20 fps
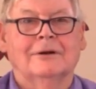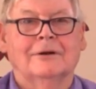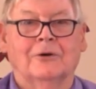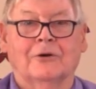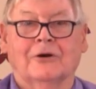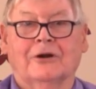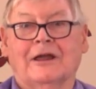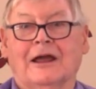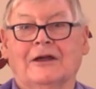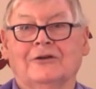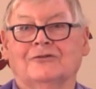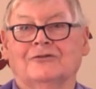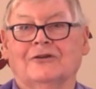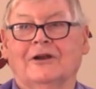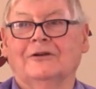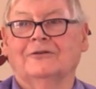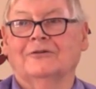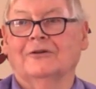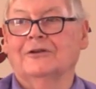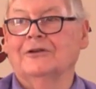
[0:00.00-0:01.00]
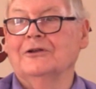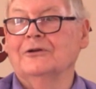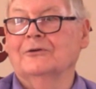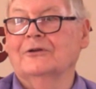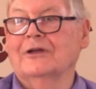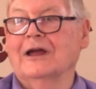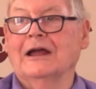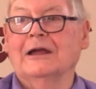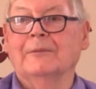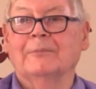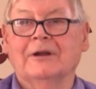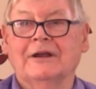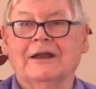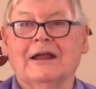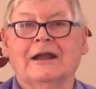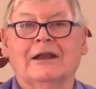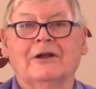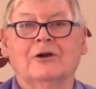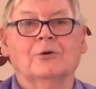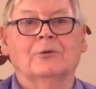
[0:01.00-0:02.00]
or occasionally to the UK, but
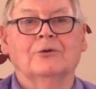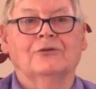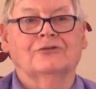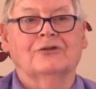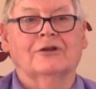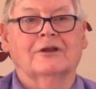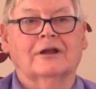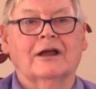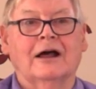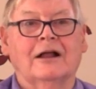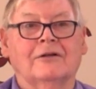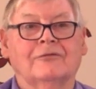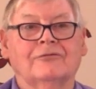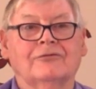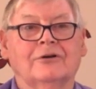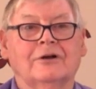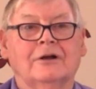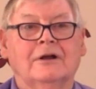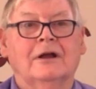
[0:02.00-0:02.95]
nearly always to the Gulf,